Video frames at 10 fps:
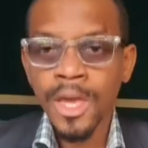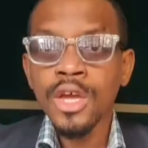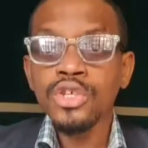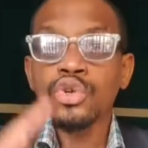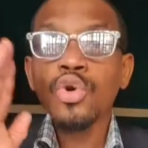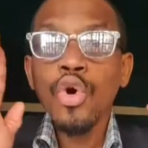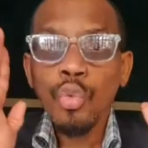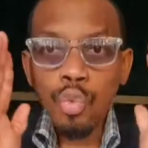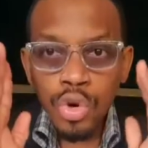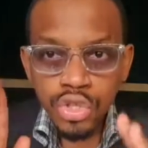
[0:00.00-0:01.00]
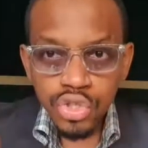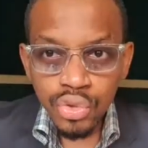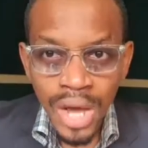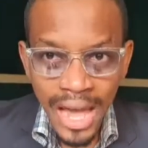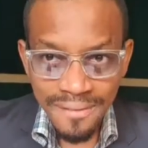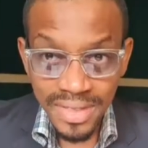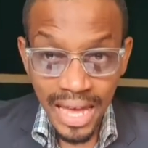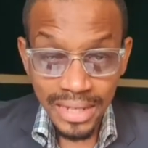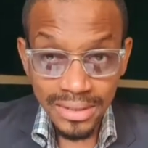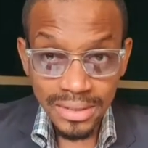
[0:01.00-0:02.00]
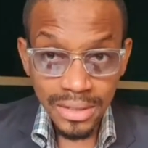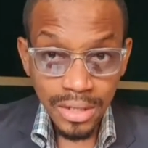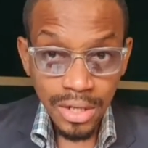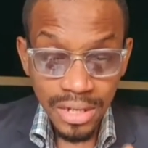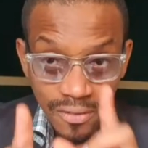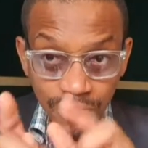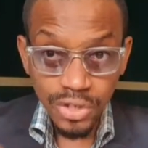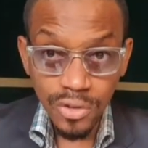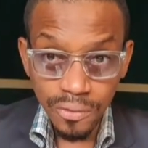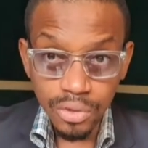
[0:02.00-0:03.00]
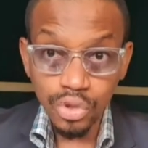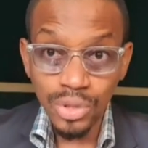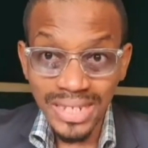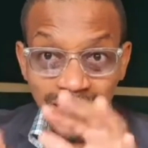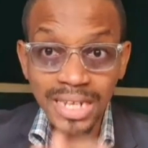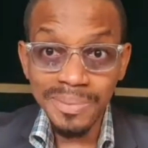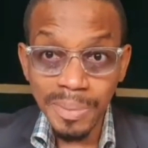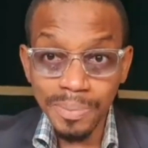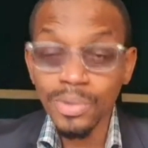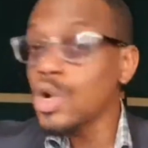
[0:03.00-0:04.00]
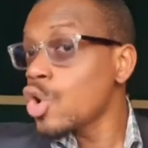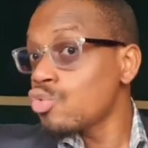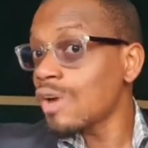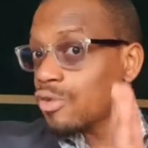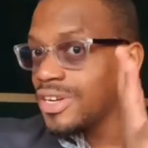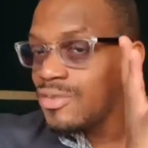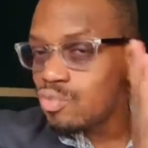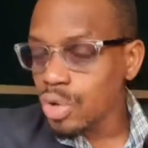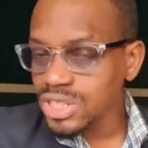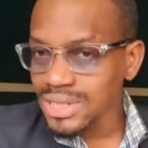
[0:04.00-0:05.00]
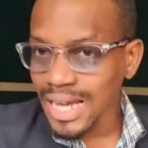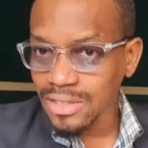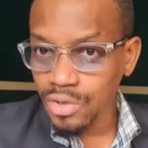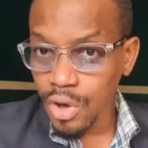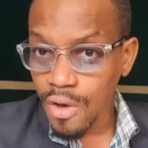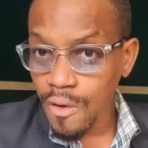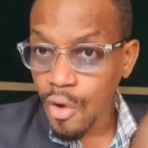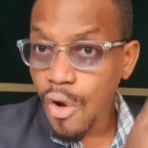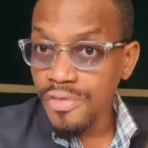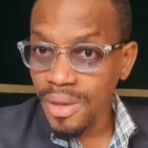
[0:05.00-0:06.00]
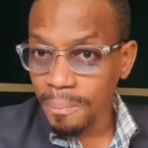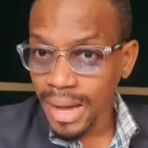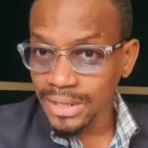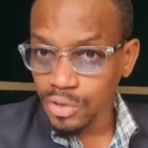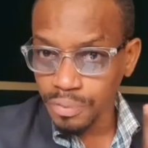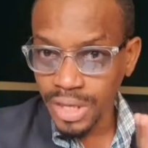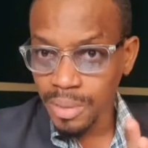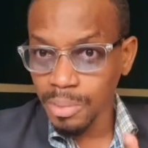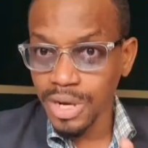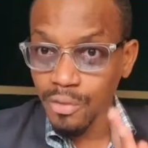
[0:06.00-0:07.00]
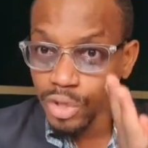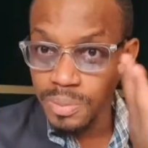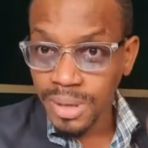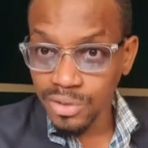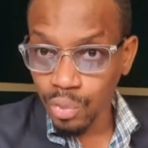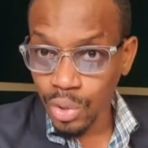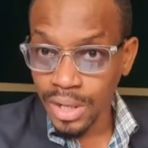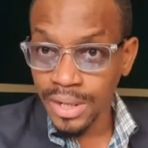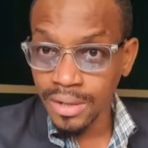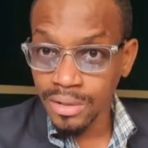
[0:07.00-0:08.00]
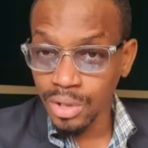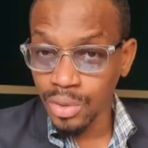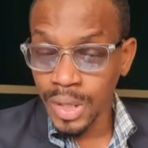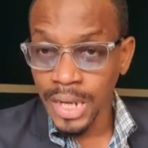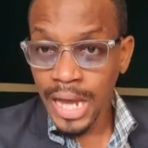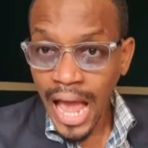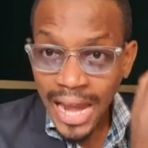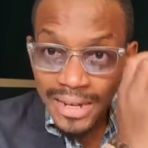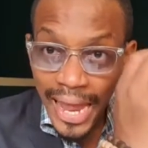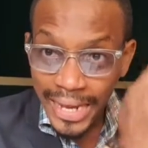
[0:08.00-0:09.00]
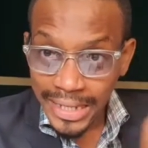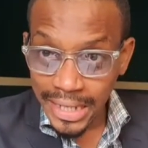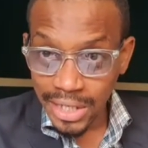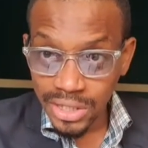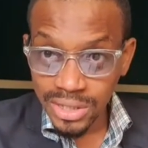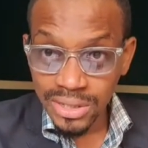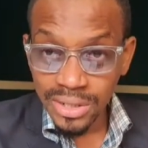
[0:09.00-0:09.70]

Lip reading: So once you have that in the video view, so you are targeting people who have already watched that other part. So you're targeting people that watch part one, and they're engaged,